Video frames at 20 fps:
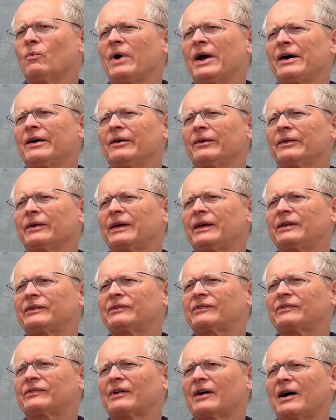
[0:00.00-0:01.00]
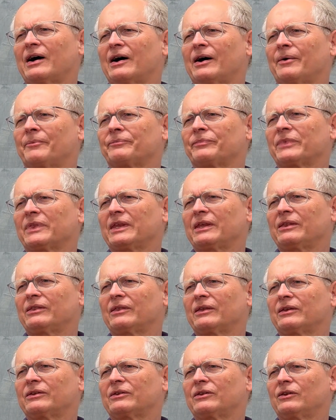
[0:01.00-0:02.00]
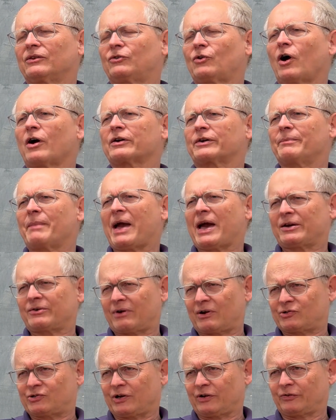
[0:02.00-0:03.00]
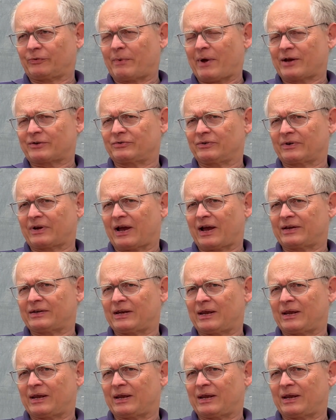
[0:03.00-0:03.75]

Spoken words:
Well, it's the dark matter actually goes back to a guy